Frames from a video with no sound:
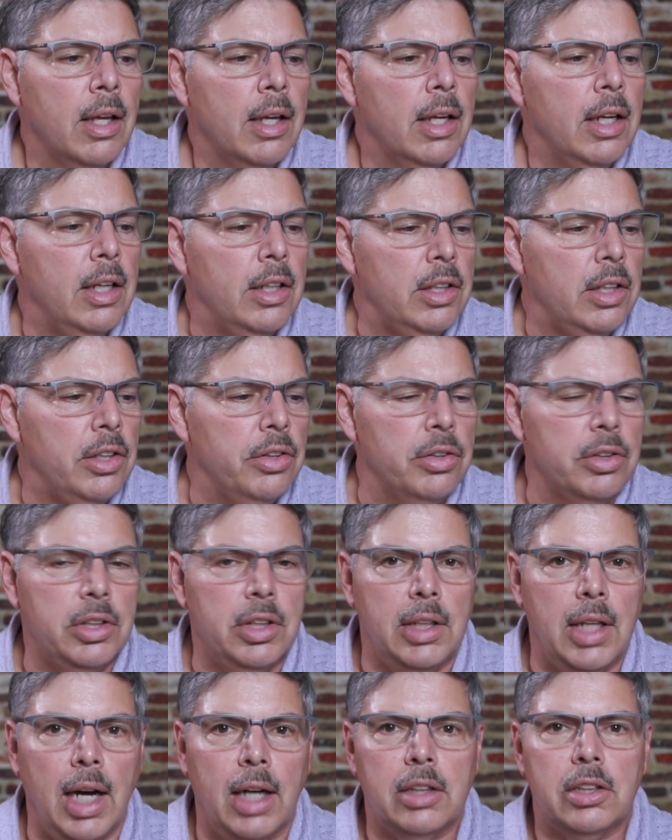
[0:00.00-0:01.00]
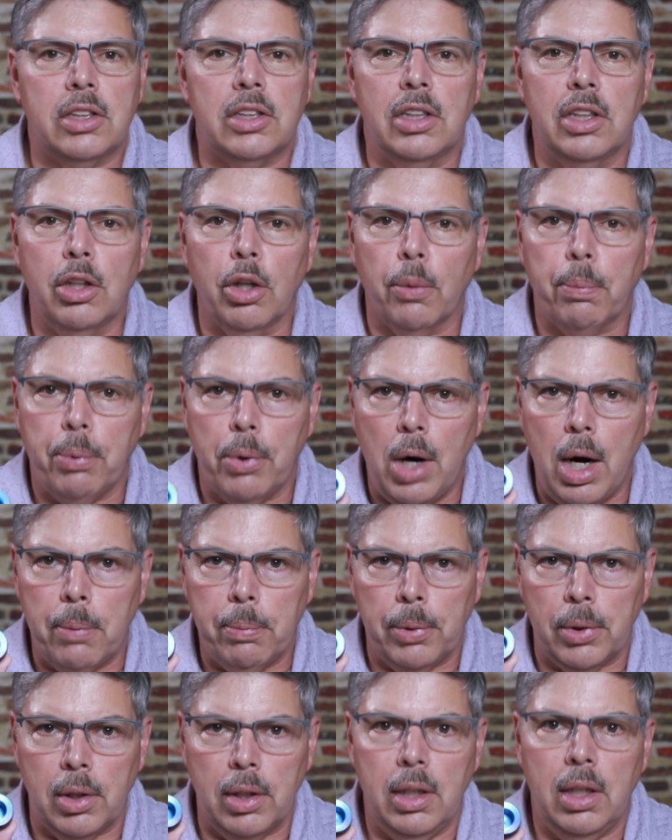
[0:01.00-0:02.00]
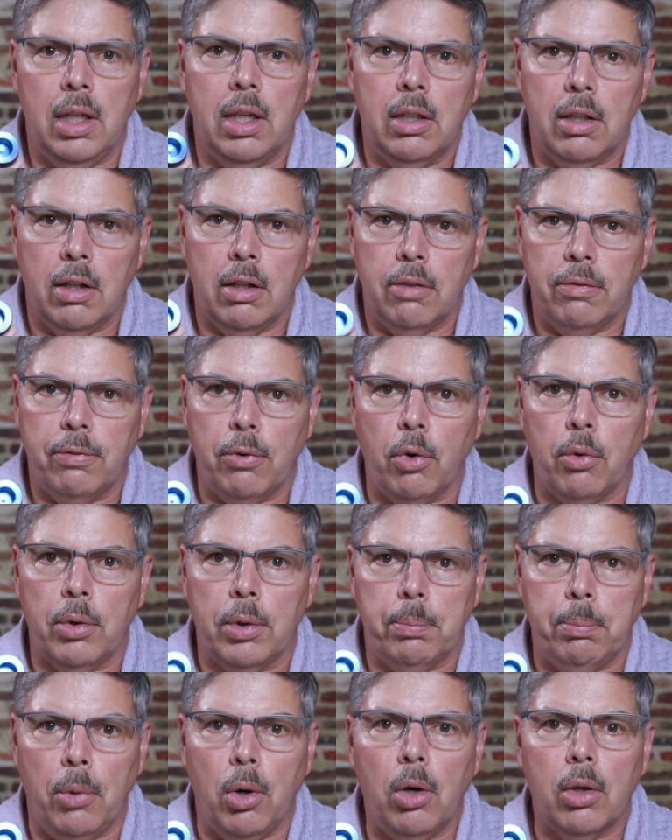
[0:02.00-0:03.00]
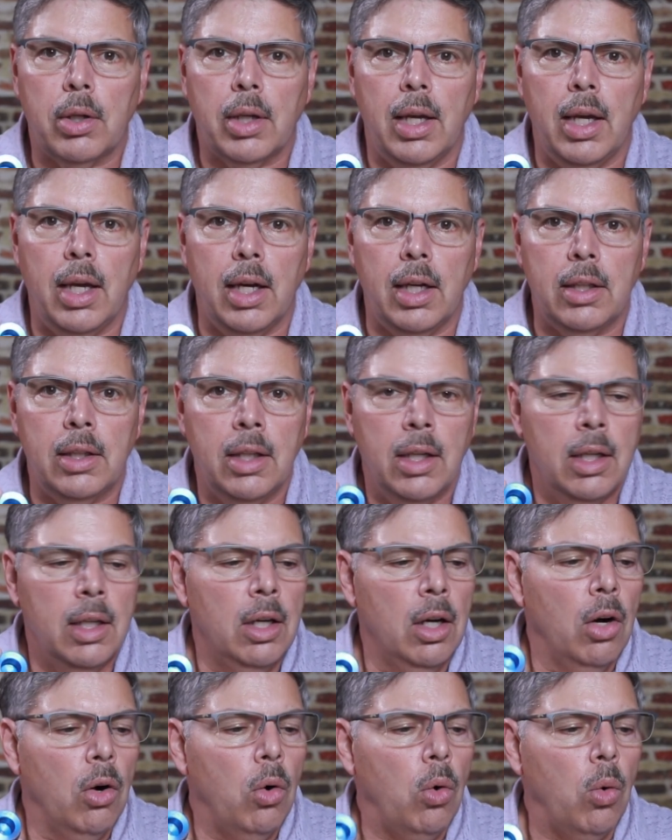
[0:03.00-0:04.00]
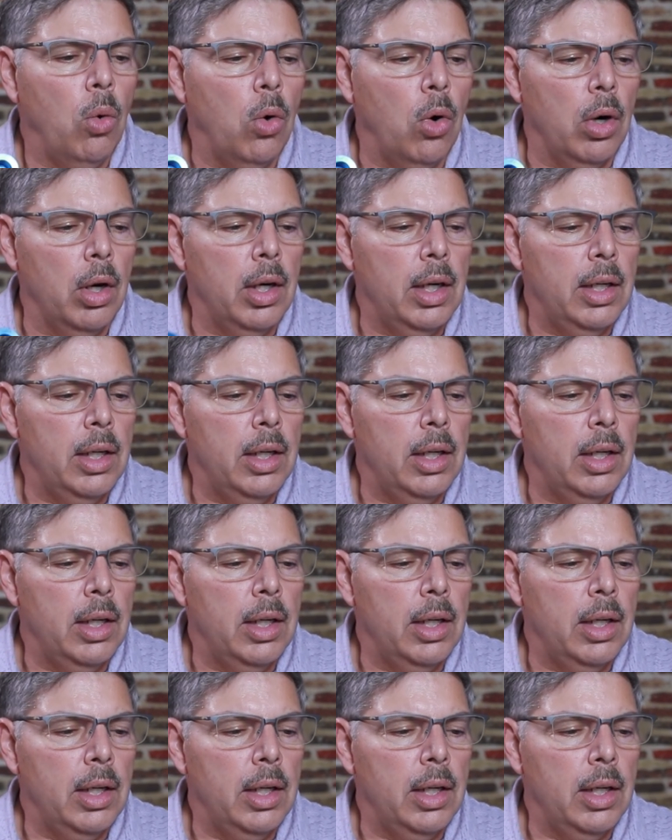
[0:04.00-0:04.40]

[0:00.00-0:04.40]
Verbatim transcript: It either did not seal properly in a forward bulkhead, or